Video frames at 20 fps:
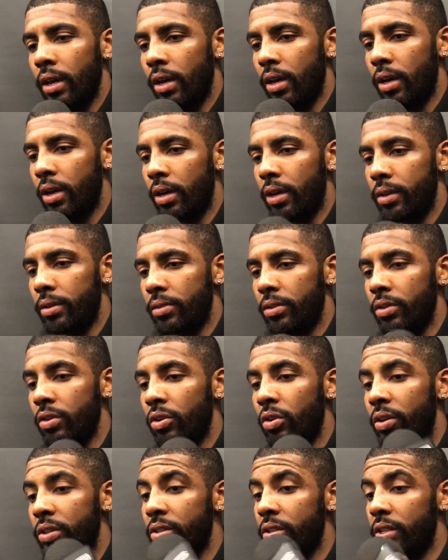uh, you
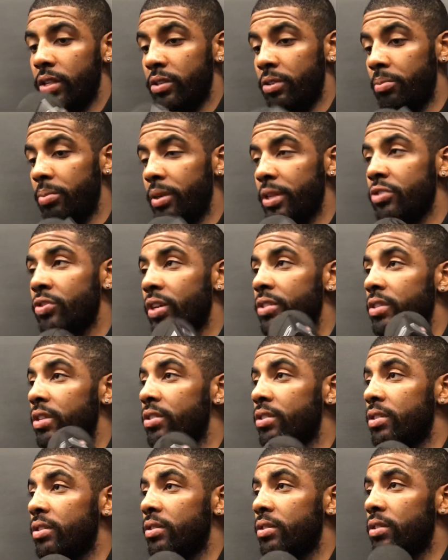know, it's a it's a big
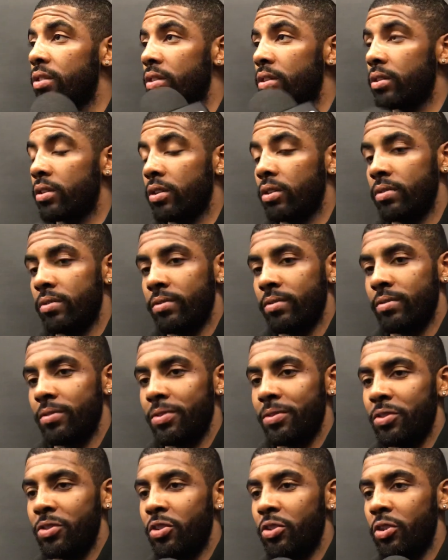transition to,
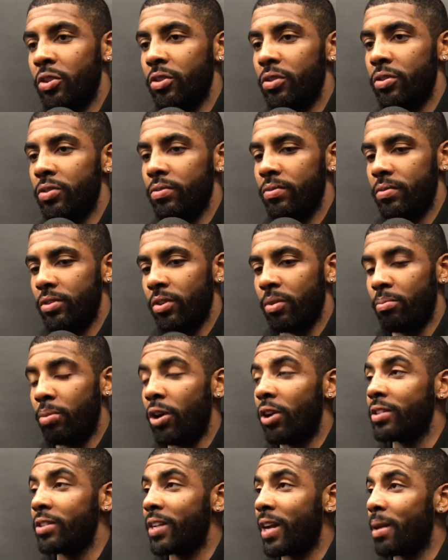you know, you're you're a
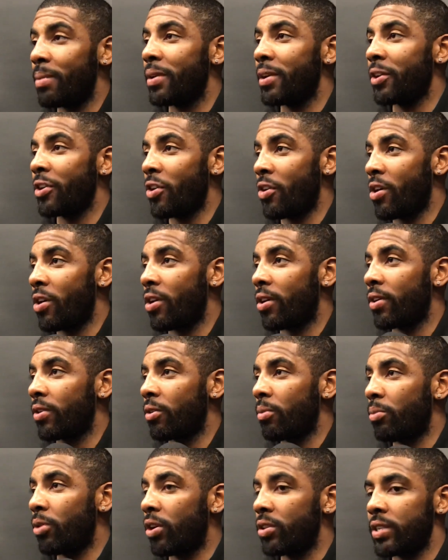ball dominant guard
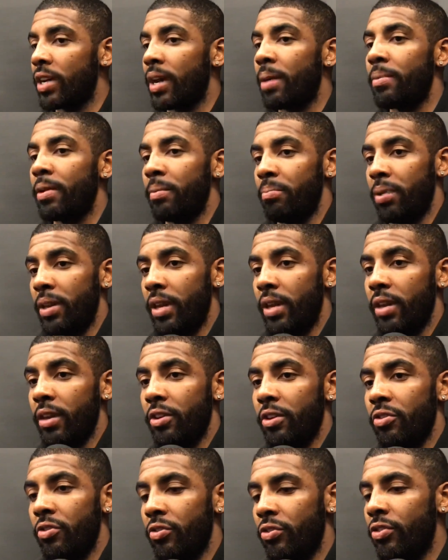or a ball dominant big.
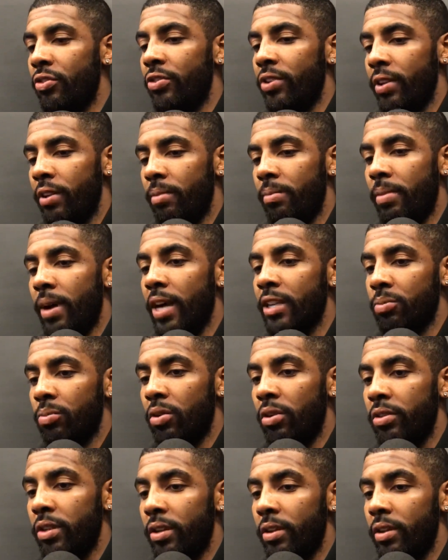You're used to seeing the basketball, and